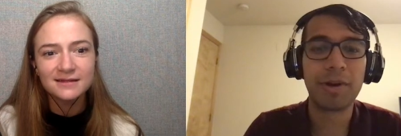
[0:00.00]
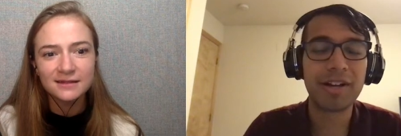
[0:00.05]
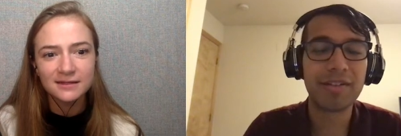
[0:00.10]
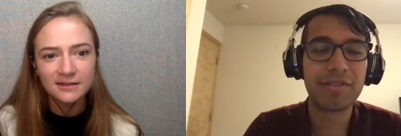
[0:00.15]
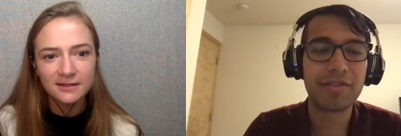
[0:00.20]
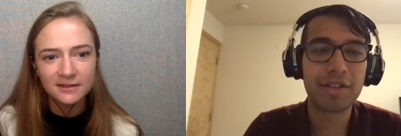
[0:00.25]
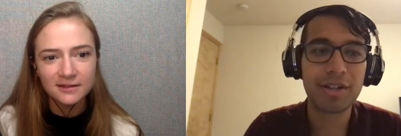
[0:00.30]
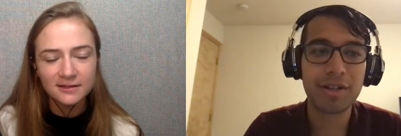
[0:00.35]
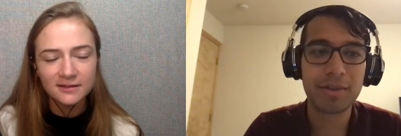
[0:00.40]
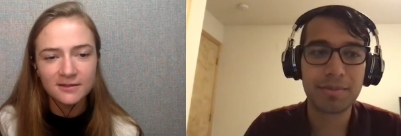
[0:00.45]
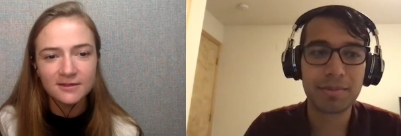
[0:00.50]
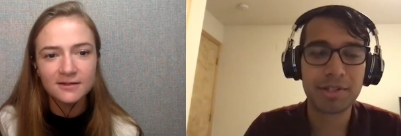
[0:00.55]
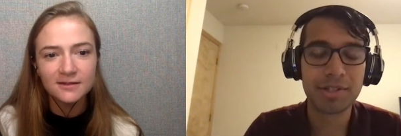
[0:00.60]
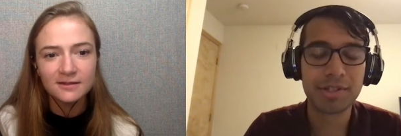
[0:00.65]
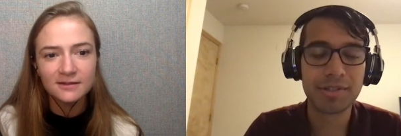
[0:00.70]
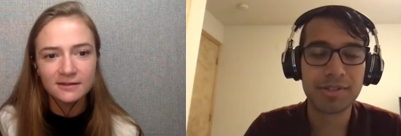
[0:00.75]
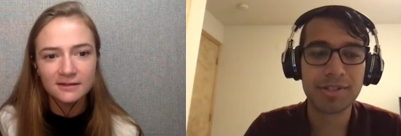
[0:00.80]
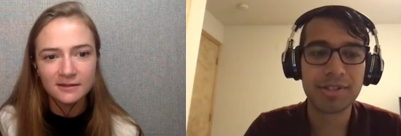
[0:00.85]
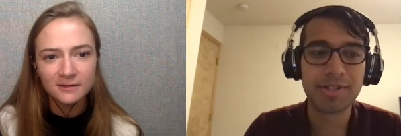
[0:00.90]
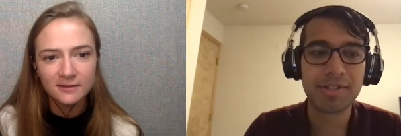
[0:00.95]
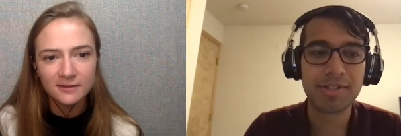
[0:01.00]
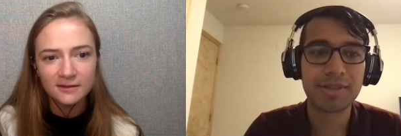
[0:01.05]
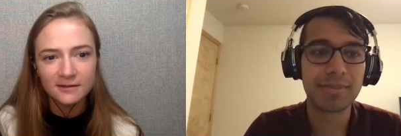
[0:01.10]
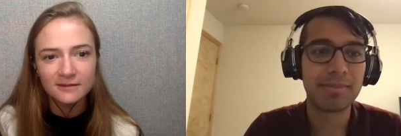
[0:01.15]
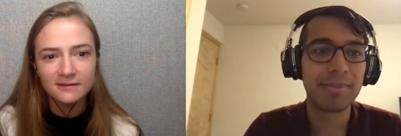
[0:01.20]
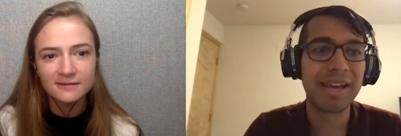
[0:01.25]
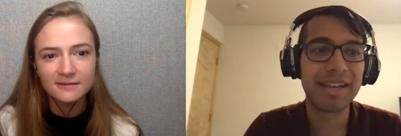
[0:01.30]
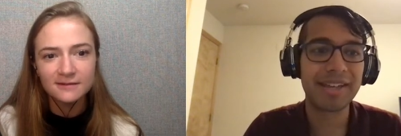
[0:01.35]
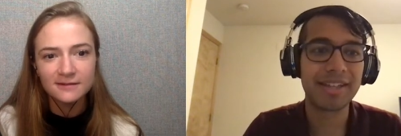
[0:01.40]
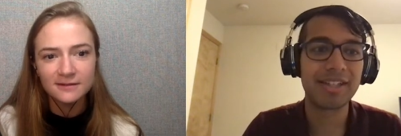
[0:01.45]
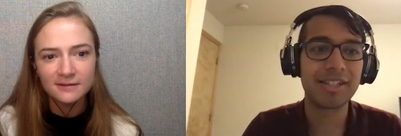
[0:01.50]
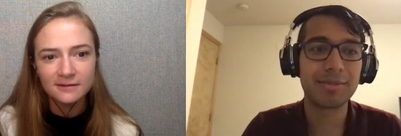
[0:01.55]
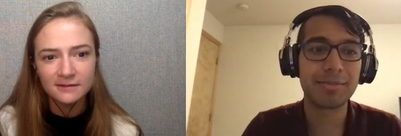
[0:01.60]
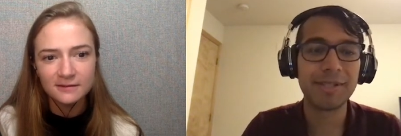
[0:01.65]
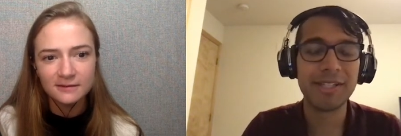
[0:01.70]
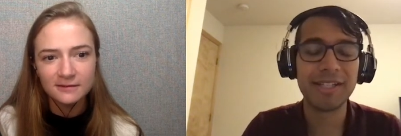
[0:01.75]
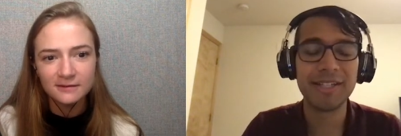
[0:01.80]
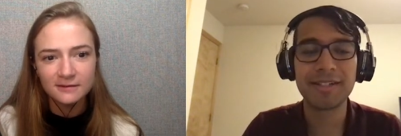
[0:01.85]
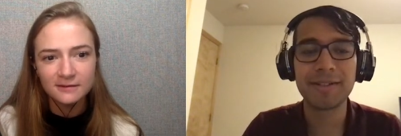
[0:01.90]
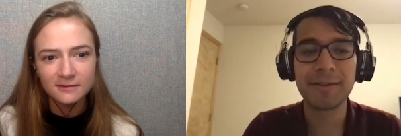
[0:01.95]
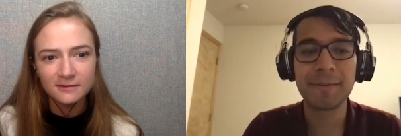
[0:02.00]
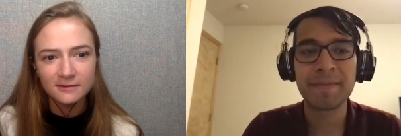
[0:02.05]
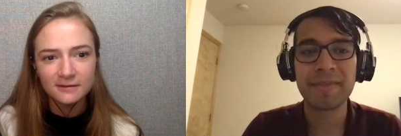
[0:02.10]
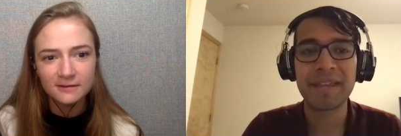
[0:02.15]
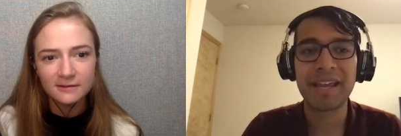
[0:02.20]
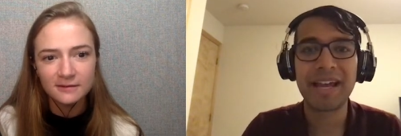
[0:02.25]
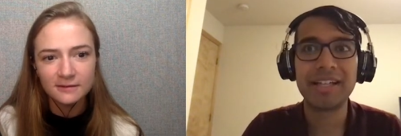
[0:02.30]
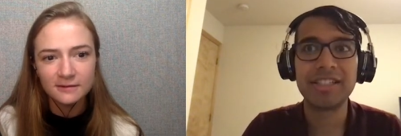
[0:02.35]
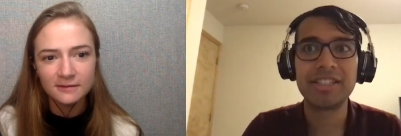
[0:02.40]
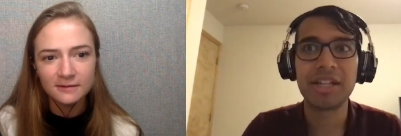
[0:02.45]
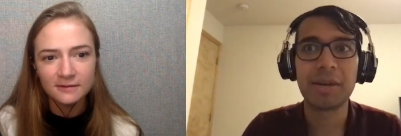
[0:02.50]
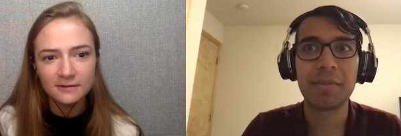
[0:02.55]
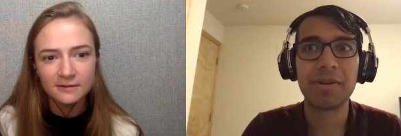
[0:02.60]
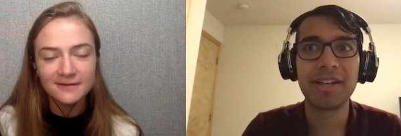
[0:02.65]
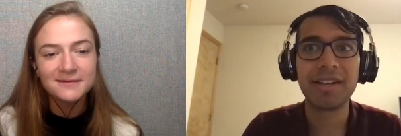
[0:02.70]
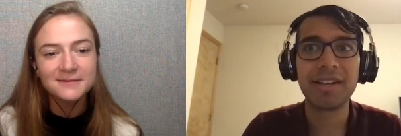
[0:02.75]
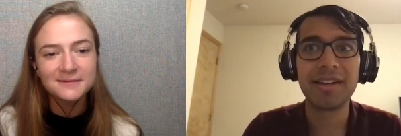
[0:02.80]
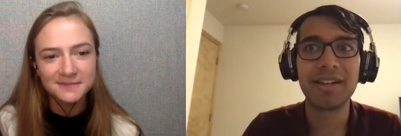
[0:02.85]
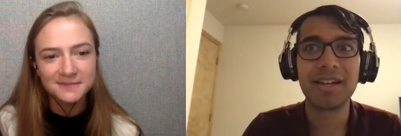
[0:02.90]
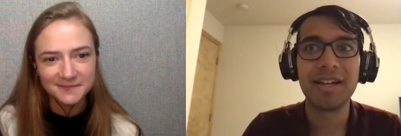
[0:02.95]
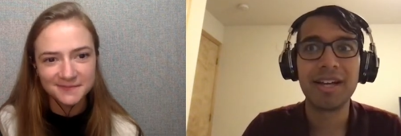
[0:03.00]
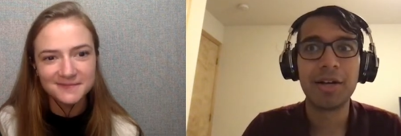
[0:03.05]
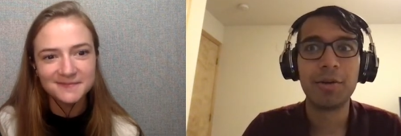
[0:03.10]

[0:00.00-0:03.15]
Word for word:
Speaker 1: of the producers, Maggie Speak at Jeopardy,